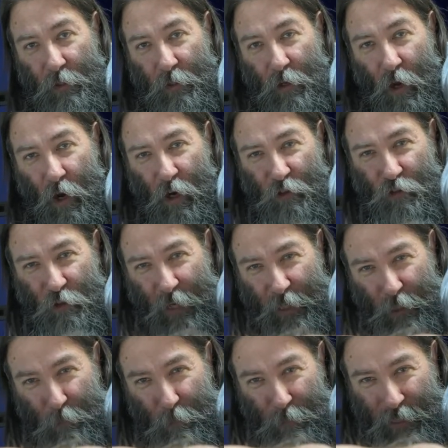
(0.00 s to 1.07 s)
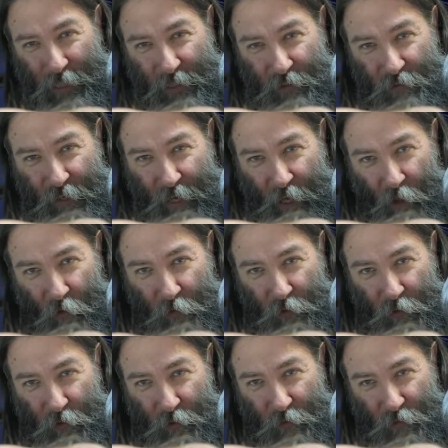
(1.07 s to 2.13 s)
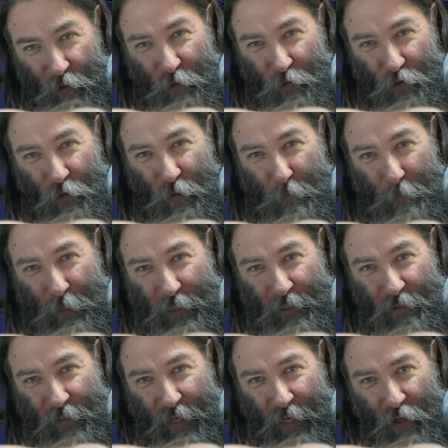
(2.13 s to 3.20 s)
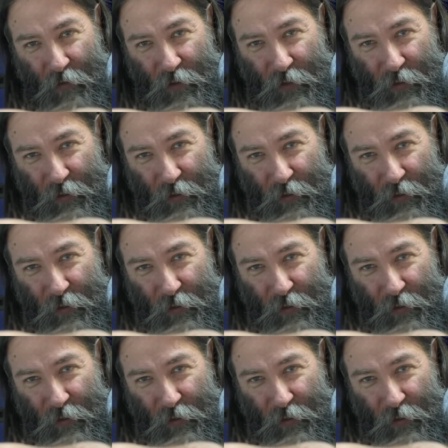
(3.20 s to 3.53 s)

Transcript: RJ in Beantown. Dude, you're in Beantown?